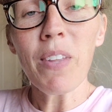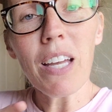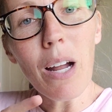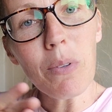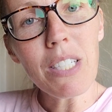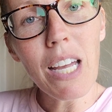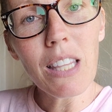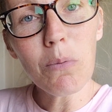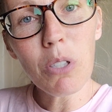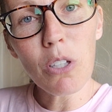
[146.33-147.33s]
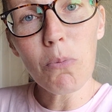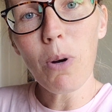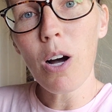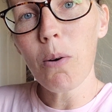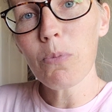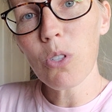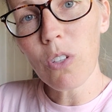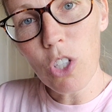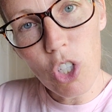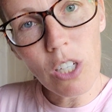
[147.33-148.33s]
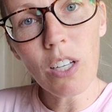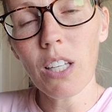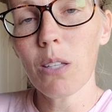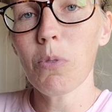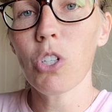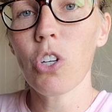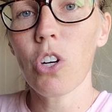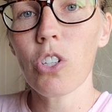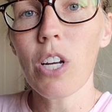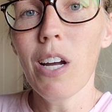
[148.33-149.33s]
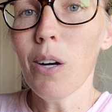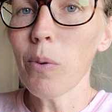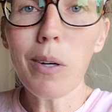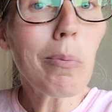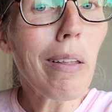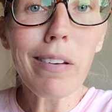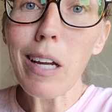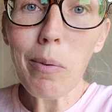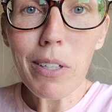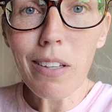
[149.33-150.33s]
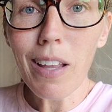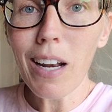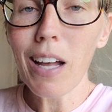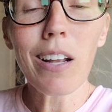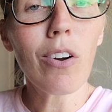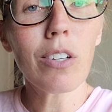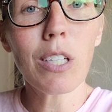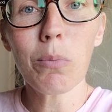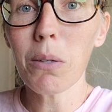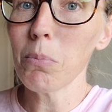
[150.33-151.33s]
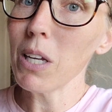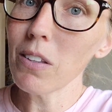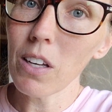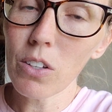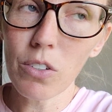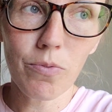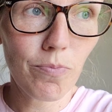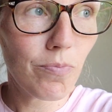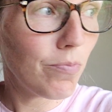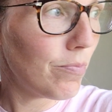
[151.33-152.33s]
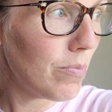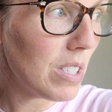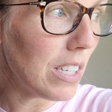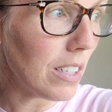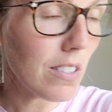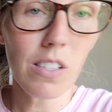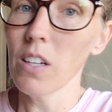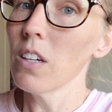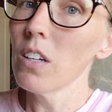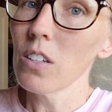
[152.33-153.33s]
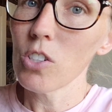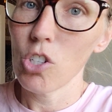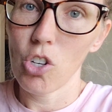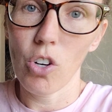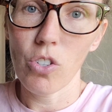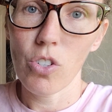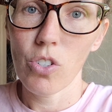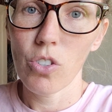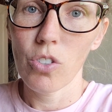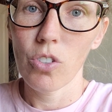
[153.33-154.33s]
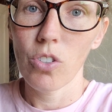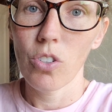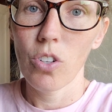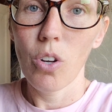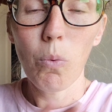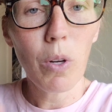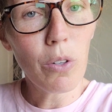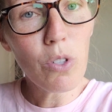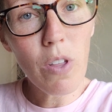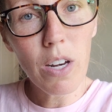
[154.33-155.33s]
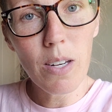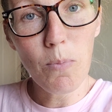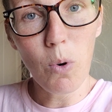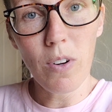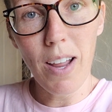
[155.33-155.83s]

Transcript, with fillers: And I would take them to their mom so that she could get them to church. Well, by the time I did that, I had a hard time getting me and the other six to church. We don't do that anymore.